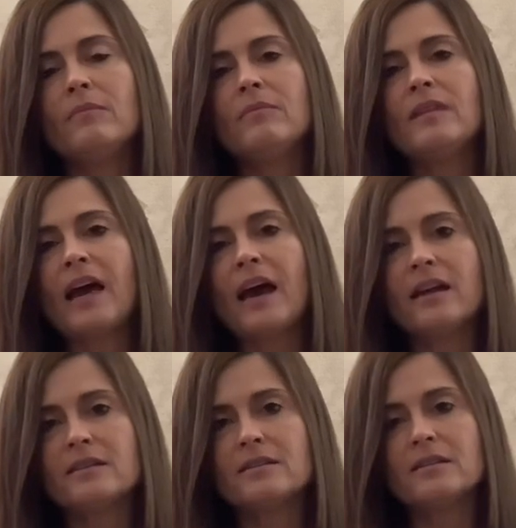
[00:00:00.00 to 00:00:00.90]

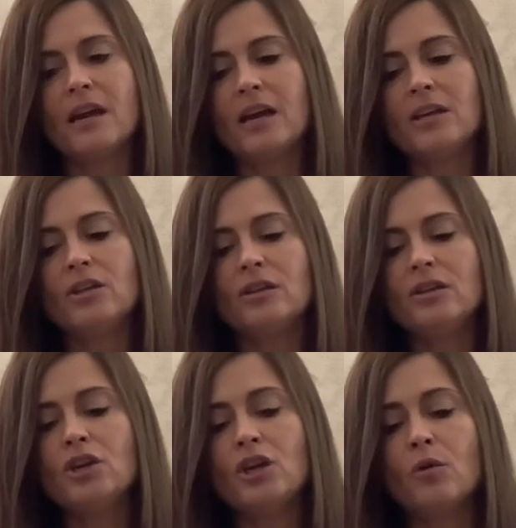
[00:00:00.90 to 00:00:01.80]
that,
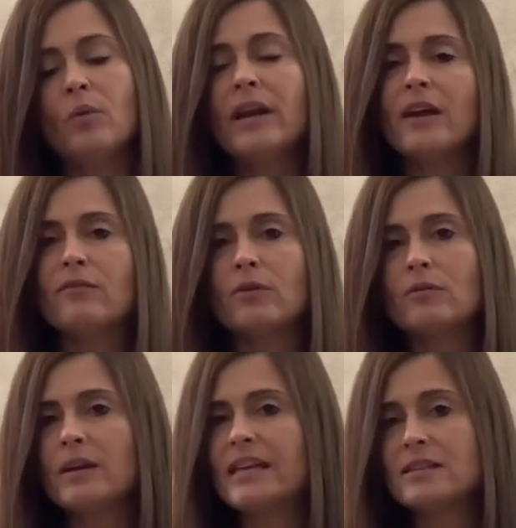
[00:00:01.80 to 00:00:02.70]
you know,
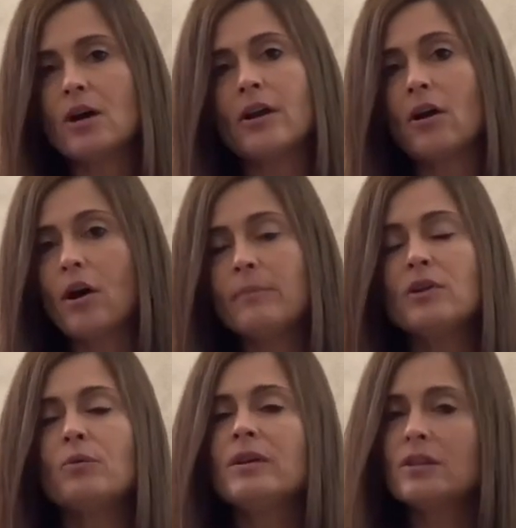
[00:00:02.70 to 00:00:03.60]
whatever has gone on
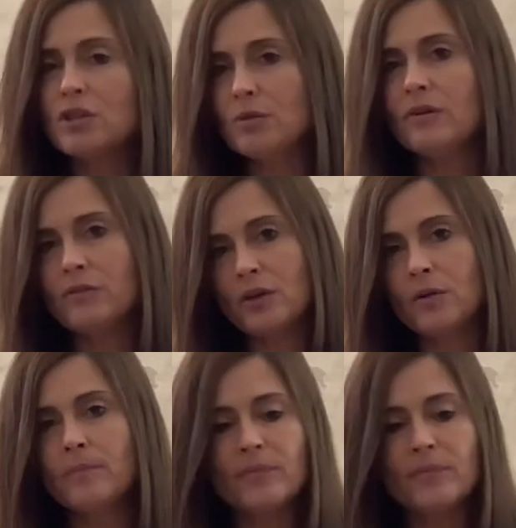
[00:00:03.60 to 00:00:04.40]
between the two of you,